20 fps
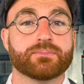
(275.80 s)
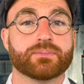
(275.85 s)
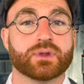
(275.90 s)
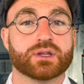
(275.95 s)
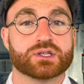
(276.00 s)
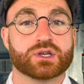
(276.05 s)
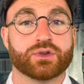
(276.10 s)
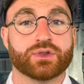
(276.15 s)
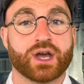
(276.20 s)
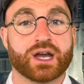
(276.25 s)

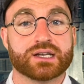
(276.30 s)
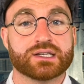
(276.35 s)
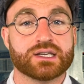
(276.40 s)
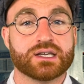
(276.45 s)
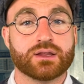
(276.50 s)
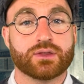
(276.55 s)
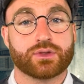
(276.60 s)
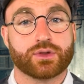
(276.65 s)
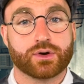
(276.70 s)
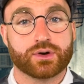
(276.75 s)
until
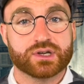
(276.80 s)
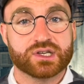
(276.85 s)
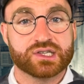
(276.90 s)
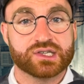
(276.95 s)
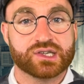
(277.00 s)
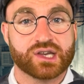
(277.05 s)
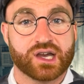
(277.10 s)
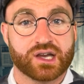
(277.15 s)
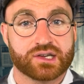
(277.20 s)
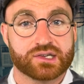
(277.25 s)

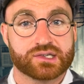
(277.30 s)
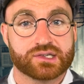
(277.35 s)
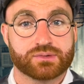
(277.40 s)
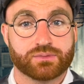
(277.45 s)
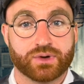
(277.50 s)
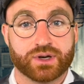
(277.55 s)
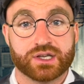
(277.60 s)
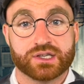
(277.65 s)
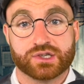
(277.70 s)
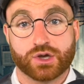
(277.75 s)
1936,
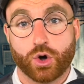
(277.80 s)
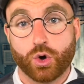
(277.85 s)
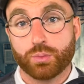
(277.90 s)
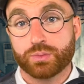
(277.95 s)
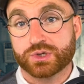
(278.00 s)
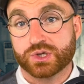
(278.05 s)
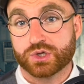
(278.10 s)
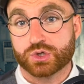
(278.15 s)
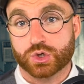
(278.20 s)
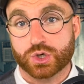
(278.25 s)
when his
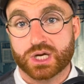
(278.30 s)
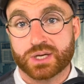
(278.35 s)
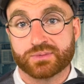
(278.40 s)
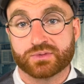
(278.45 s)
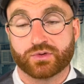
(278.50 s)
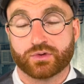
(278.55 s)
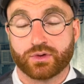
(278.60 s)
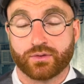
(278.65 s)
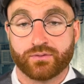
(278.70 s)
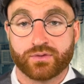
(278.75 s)
hopes and dreams
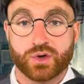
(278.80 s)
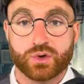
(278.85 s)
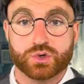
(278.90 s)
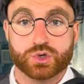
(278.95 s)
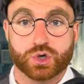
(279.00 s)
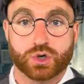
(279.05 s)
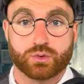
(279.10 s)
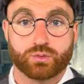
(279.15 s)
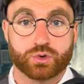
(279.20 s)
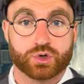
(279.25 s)
for the
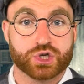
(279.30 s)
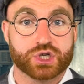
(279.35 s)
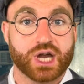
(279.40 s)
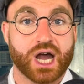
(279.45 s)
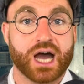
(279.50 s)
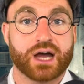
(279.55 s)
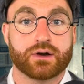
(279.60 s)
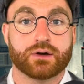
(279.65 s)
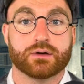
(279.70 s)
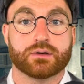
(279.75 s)
future were
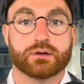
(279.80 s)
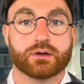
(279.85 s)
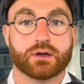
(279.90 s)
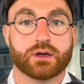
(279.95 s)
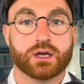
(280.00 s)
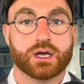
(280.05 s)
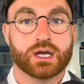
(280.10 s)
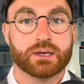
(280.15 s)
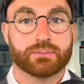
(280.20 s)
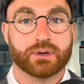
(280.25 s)
shattered
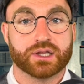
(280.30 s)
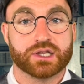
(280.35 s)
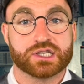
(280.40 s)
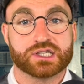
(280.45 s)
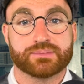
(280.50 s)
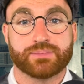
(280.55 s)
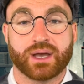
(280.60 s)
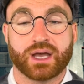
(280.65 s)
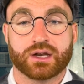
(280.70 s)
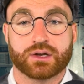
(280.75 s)
by the
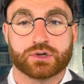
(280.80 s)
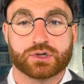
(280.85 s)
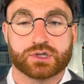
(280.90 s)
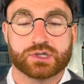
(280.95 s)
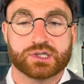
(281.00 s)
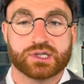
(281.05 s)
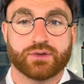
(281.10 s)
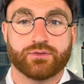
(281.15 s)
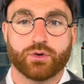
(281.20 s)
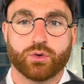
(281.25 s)
Spanish
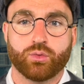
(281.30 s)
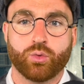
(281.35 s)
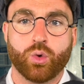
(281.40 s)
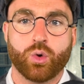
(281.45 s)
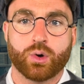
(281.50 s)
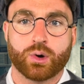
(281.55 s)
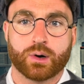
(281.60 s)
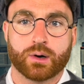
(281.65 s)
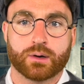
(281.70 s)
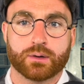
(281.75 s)
Civil
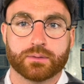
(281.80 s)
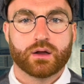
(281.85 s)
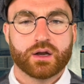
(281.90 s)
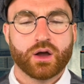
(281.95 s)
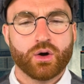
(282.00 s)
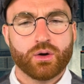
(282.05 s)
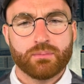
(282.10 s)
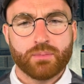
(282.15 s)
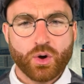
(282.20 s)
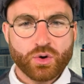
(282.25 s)
War.
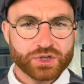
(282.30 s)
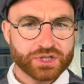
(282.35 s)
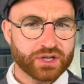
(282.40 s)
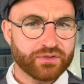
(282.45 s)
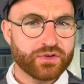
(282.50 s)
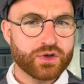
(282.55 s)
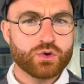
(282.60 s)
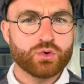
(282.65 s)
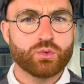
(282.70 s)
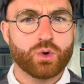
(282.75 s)
Now, most of
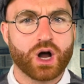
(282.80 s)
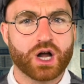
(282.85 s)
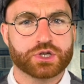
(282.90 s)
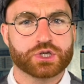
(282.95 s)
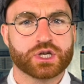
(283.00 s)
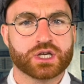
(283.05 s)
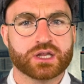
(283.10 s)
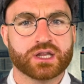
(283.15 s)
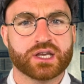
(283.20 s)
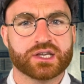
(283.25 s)
you
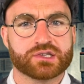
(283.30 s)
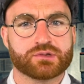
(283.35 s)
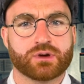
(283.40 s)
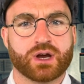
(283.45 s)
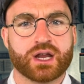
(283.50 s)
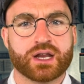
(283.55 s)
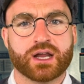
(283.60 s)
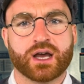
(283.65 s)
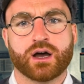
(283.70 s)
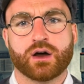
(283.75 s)
watching this
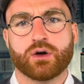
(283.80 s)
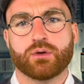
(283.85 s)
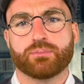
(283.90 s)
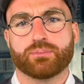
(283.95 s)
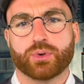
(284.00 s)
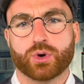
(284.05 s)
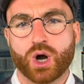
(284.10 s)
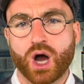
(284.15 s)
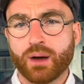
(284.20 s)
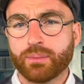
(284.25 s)
right now
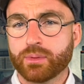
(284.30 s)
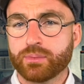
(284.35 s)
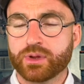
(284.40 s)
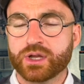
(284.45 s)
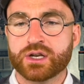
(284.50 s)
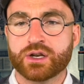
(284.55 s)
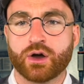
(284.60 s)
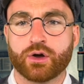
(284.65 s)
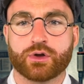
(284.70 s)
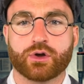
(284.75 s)
probably
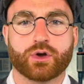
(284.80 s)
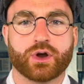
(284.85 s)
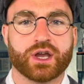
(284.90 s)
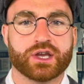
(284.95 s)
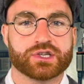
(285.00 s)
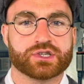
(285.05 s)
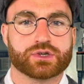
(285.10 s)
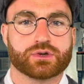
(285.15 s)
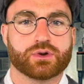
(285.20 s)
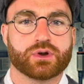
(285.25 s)
know your
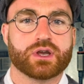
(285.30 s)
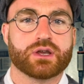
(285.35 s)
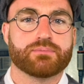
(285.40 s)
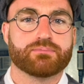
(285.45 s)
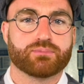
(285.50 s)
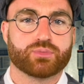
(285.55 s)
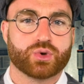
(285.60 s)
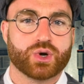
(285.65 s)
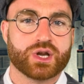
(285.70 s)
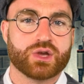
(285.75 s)
history
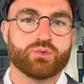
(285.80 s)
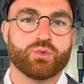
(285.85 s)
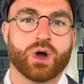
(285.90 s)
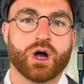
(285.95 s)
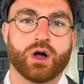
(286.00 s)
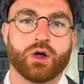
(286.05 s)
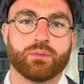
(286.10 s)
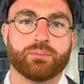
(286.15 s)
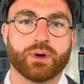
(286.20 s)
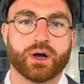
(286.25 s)
pretty
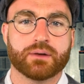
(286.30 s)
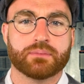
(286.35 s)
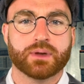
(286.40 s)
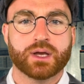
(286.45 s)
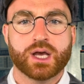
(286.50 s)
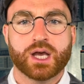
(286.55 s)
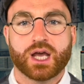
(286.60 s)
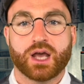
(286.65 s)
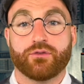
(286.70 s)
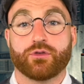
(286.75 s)
well, but
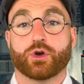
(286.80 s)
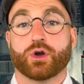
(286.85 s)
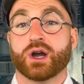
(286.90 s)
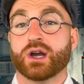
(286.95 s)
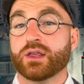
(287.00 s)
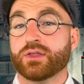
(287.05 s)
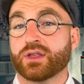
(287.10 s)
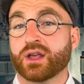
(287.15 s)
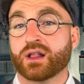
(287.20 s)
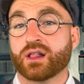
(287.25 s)
if you're
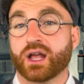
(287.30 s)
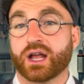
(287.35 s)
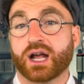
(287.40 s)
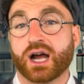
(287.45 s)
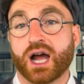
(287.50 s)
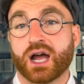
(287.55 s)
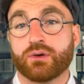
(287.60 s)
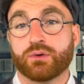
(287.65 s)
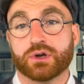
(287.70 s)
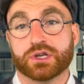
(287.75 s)
anything like
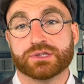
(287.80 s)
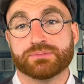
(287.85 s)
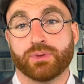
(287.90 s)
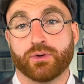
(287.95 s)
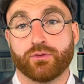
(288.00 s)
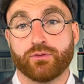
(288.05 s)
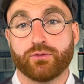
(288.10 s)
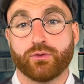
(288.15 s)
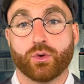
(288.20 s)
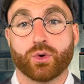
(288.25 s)
I was
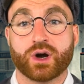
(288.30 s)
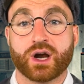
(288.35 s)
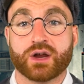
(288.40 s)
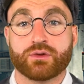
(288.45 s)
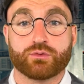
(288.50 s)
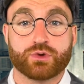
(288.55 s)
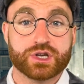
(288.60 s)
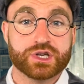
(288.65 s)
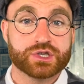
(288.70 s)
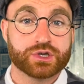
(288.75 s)
before I
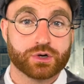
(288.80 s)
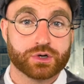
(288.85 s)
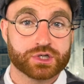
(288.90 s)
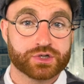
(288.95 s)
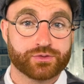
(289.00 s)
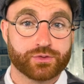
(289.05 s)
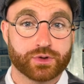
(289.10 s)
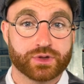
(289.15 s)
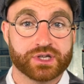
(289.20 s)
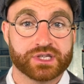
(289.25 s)
researched
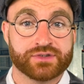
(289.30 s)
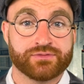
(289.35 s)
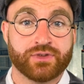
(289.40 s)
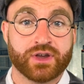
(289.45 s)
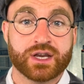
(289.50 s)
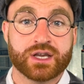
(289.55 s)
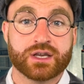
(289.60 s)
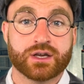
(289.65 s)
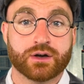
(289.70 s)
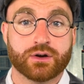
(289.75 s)
for this
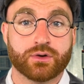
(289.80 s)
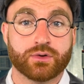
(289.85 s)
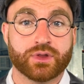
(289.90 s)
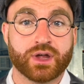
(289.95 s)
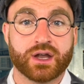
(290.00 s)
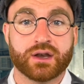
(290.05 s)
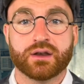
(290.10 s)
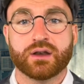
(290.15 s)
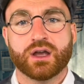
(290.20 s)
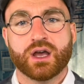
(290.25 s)
video,
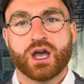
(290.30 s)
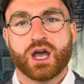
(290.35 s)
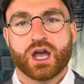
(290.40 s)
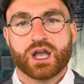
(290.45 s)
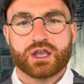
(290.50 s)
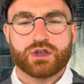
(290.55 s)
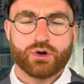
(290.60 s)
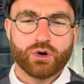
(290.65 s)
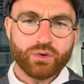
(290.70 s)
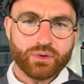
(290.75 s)
then
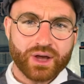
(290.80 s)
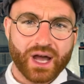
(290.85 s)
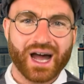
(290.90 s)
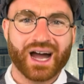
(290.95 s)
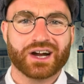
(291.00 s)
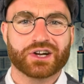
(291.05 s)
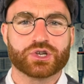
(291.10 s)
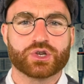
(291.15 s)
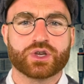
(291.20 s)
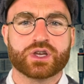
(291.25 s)
you don't
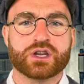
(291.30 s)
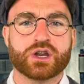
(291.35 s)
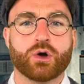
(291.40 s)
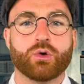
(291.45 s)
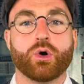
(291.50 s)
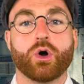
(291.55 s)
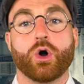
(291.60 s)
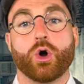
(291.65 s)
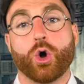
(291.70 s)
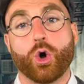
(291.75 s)
actually
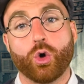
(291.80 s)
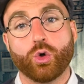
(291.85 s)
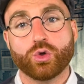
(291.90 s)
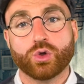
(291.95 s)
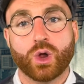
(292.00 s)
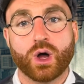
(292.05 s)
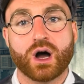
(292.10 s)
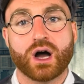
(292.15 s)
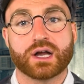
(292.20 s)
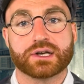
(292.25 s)
know a whole
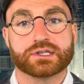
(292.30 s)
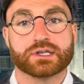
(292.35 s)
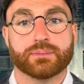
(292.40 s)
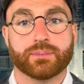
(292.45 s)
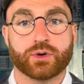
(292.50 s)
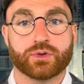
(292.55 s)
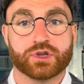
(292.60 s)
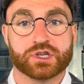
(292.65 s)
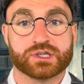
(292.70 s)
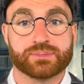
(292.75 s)
lot
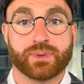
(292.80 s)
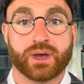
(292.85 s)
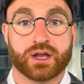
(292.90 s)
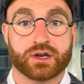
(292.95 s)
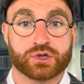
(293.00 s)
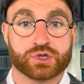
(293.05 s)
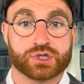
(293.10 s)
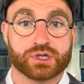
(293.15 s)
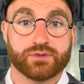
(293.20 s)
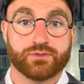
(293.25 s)
about the
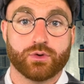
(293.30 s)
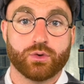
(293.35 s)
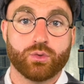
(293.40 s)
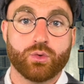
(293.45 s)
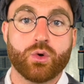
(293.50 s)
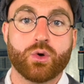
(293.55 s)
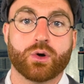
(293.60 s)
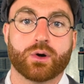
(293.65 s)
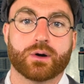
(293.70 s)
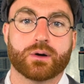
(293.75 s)
Spanish Civil
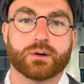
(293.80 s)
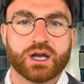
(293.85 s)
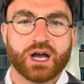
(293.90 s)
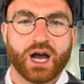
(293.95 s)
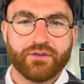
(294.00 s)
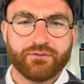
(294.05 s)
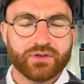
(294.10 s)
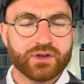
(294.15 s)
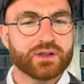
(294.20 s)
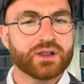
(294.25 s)
War. I
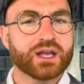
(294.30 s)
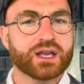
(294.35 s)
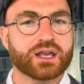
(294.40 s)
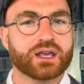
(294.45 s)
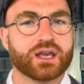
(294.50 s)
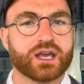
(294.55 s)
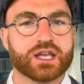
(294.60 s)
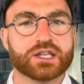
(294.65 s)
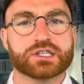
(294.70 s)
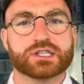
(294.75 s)
feel like
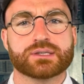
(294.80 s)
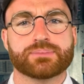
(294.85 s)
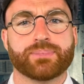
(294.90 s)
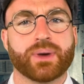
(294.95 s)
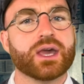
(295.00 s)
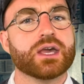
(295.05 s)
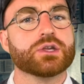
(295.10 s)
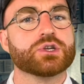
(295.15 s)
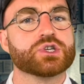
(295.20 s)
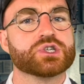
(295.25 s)
its
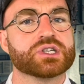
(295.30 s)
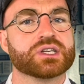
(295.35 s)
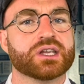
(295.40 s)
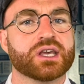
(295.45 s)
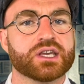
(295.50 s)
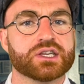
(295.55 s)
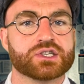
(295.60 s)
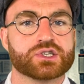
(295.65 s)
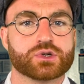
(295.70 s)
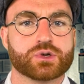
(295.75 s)
pages in
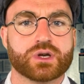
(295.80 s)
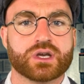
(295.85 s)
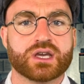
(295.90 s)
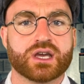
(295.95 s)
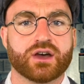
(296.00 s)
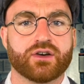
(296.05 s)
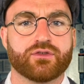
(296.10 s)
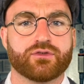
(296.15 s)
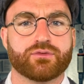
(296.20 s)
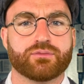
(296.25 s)
history
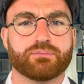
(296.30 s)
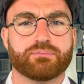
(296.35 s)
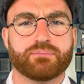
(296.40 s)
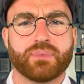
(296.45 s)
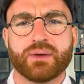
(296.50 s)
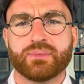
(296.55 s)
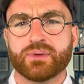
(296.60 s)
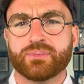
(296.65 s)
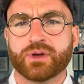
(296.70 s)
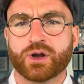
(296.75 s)
have
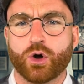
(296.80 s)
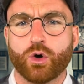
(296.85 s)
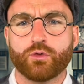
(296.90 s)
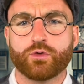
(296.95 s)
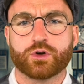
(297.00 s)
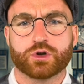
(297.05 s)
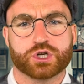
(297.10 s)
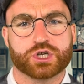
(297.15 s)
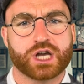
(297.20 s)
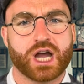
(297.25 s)
maybe been
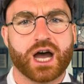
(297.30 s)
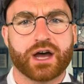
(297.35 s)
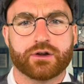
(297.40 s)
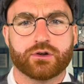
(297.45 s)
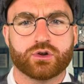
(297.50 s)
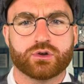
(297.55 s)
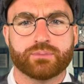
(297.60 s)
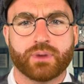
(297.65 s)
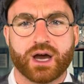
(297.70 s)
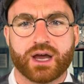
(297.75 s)

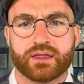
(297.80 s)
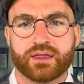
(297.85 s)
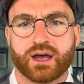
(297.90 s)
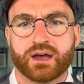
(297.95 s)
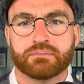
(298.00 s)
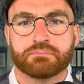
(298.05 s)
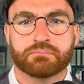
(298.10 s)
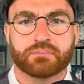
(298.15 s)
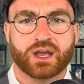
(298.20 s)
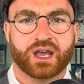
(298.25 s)
overshadowed by
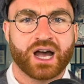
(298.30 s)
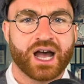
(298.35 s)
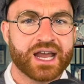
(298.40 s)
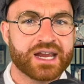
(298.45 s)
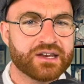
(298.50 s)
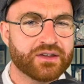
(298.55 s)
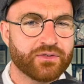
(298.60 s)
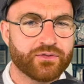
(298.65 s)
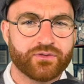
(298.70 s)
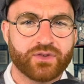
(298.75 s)
that
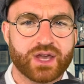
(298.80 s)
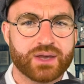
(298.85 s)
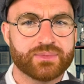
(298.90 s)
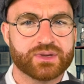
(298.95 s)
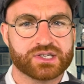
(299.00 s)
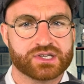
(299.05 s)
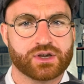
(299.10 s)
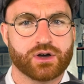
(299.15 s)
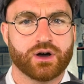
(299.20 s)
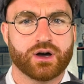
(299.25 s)
kind of
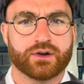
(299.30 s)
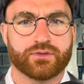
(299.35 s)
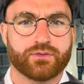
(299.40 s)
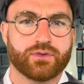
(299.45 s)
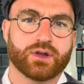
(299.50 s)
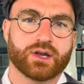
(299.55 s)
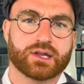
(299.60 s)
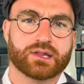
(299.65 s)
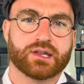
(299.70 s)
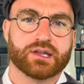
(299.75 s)
famous
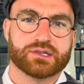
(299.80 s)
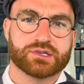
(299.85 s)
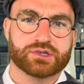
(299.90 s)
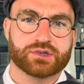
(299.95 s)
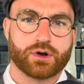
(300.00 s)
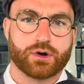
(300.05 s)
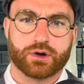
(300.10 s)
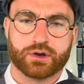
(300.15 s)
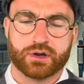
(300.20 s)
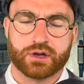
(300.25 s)
conflict that
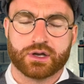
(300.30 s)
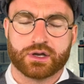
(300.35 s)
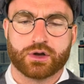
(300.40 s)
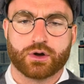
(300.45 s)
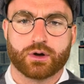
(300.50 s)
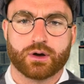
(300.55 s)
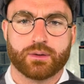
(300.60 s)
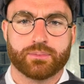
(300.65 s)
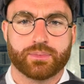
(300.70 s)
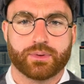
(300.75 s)
started in
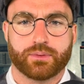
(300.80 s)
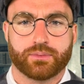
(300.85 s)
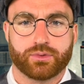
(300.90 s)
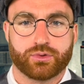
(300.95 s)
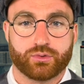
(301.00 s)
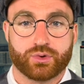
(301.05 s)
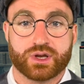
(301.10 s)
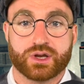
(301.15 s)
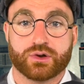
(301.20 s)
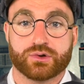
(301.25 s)
Europe
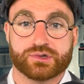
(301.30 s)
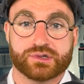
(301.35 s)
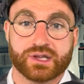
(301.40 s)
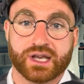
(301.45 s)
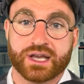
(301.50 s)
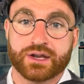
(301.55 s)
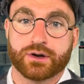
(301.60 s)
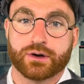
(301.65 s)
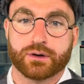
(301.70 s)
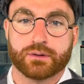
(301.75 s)
3 years
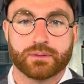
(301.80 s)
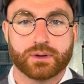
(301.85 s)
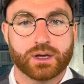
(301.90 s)
later.